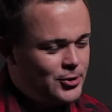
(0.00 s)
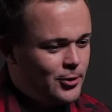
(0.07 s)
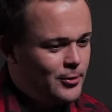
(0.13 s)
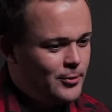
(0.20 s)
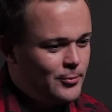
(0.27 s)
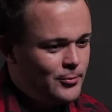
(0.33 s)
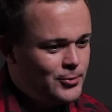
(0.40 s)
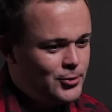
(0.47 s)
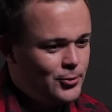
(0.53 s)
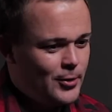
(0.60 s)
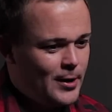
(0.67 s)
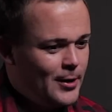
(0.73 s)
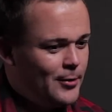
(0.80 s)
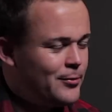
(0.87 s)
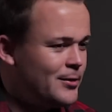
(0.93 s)
chart
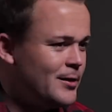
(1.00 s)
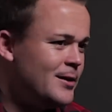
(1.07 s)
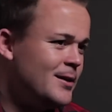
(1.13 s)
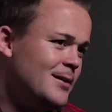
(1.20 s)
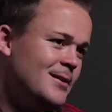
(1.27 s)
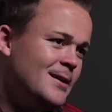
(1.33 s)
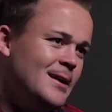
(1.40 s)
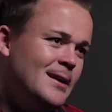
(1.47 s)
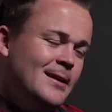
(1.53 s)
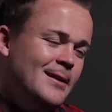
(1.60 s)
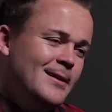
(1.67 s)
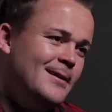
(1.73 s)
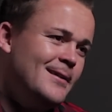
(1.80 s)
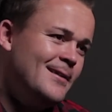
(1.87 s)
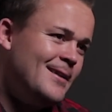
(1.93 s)
showed a healthy kidney
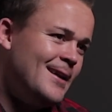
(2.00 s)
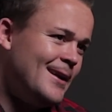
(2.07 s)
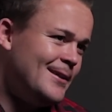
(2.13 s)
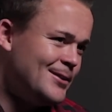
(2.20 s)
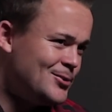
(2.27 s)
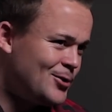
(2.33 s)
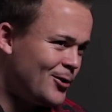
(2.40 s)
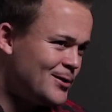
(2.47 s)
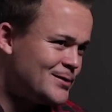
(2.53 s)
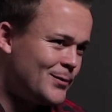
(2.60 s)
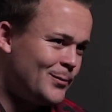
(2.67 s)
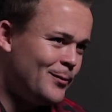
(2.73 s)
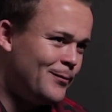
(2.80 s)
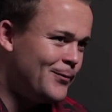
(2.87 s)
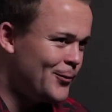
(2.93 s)
and the charts
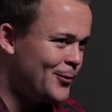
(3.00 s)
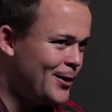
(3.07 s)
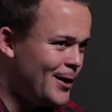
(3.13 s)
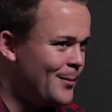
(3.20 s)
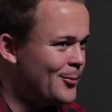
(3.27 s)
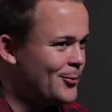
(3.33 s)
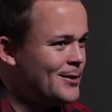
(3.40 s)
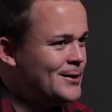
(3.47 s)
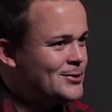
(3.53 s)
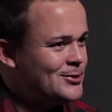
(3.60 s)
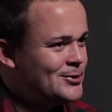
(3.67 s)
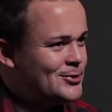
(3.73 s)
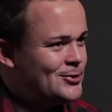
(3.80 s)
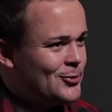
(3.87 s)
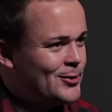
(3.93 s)
from before the
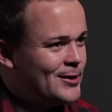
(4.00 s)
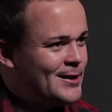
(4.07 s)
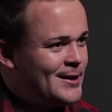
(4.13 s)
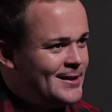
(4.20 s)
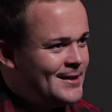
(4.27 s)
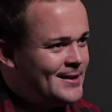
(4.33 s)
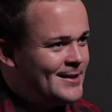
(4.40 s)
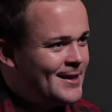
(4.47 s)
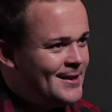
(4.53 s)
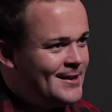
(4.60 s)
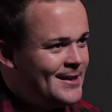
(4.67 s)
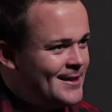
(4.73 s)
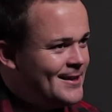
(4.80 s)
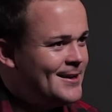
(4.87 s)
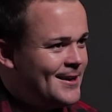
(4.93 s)
operation showed a kidney that
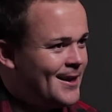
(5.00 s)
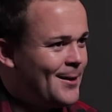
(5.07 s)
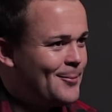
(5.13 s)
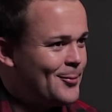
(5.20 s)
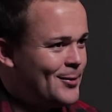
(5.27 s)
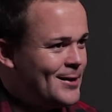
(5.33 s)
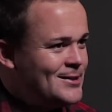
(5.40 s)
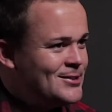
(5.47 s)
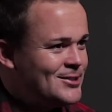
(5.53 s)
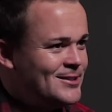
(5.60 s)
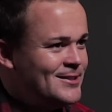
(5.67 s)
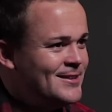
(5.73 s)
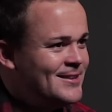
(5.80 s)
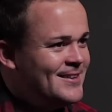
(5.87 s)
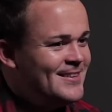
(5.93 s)
needed an
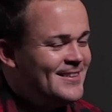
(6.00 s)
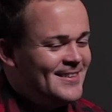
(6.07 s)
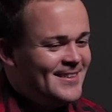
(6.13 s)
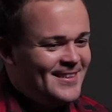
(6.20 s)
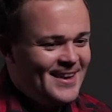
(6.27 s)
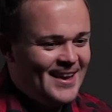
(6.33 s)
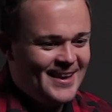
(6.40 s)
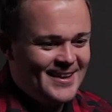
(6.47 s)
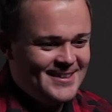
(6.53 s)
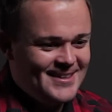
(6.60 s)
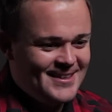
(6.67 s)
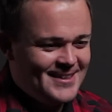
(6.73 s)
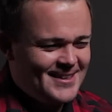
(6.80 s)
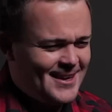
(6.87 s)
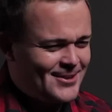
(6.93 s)
operation. And
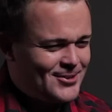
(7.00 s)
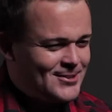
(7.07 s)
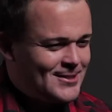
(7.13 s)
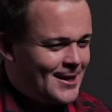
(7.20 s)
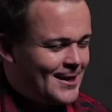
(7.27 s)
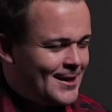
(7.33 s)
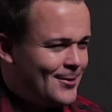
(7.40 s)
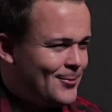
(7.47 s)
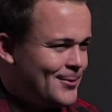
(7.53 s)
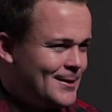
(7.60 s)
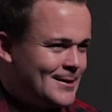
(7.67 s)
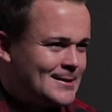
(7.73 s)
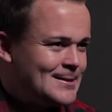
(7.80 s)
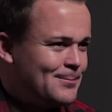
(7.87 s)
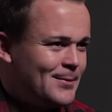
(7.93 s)
the doctor said, I can't
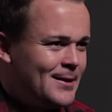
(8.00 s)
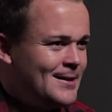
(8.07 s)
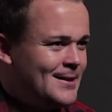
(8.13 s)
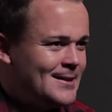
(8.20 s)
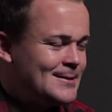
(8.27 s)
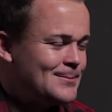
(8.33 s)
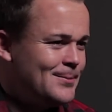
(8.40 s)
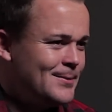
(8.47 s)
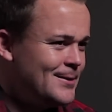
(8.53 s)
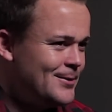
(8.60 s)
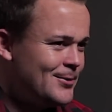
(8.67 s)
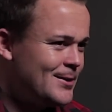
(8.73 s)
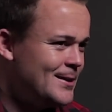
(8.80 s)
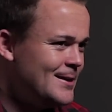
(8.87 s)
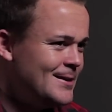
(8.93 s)
really explain this, but
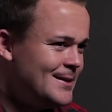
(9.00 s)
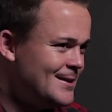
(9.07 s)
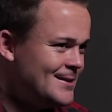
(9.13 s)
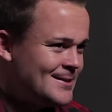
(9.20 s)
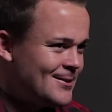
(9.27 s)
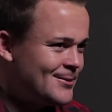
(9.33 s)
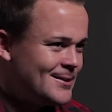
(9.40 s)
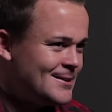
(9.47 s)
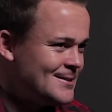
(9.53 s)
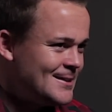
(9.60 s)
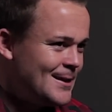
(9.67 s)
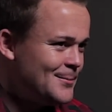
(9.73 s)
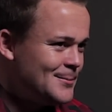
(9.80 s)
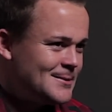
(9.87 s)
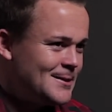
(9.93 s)
your kidneys aren't the
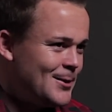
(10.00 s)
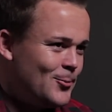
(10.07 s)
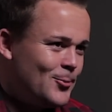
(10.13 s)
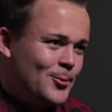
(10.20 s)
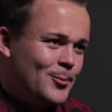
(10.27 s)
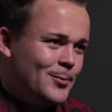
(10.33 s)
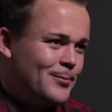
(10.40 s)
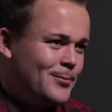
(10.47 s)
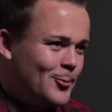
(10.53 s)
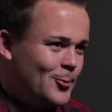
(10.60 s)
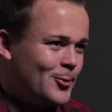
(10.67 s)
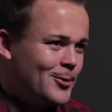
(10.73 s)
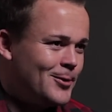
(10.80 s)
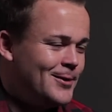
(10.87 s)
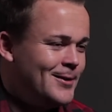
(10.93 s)
same as they were
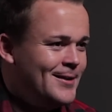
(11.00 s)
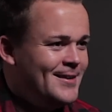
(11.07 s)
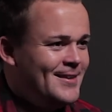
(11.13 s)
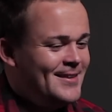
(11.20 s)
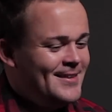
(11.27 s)
before.